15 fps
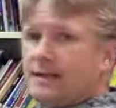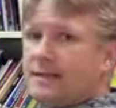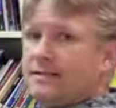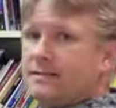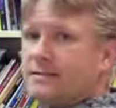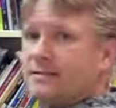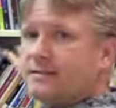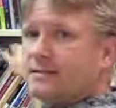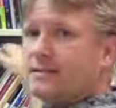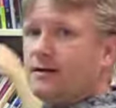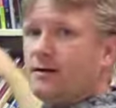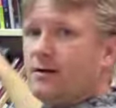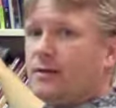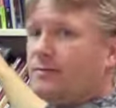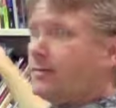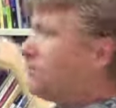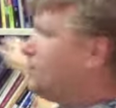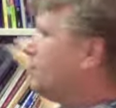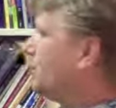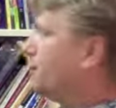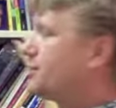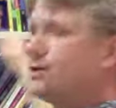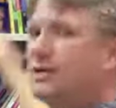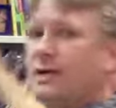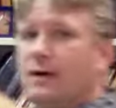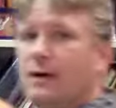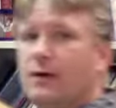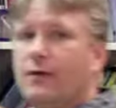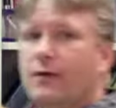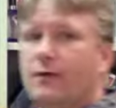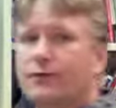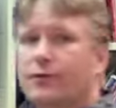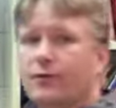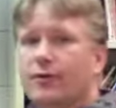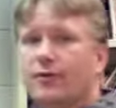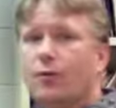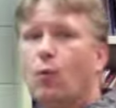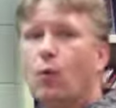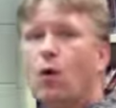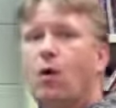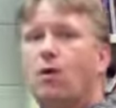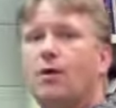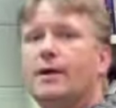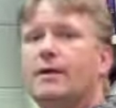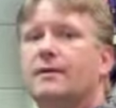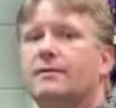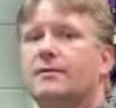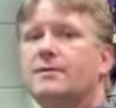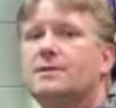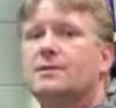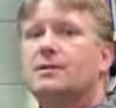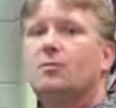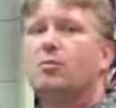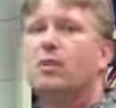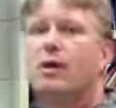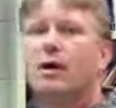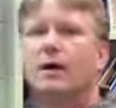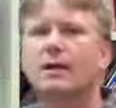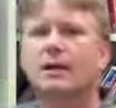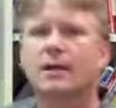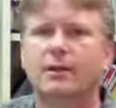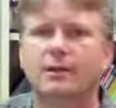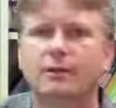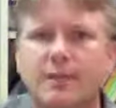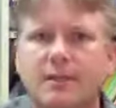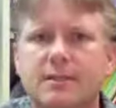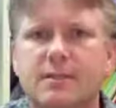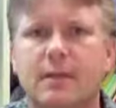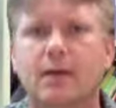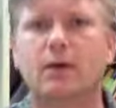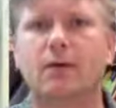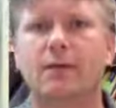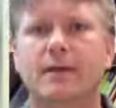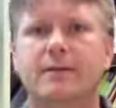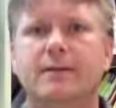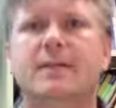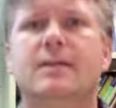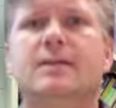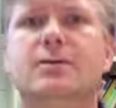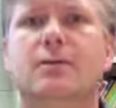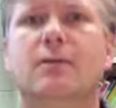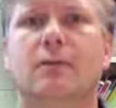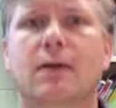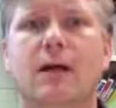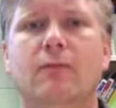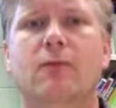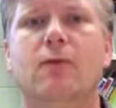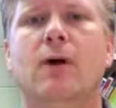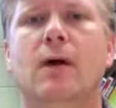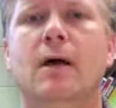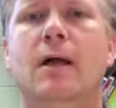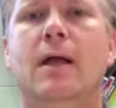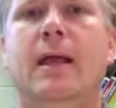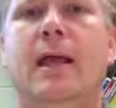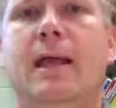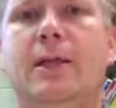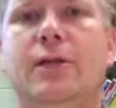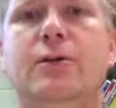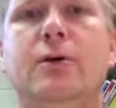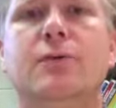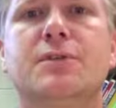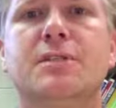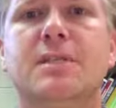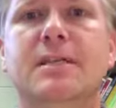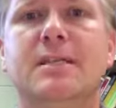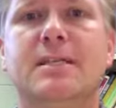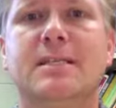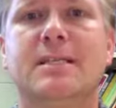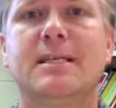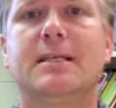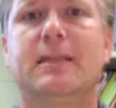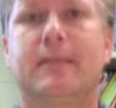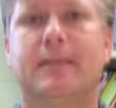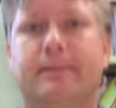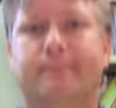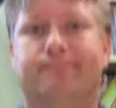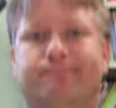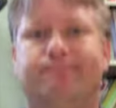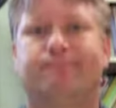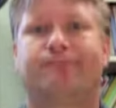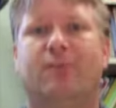lines on my bookshelves or the wall here, the cinder block, you can tell that things are level and you don't see the ceiling.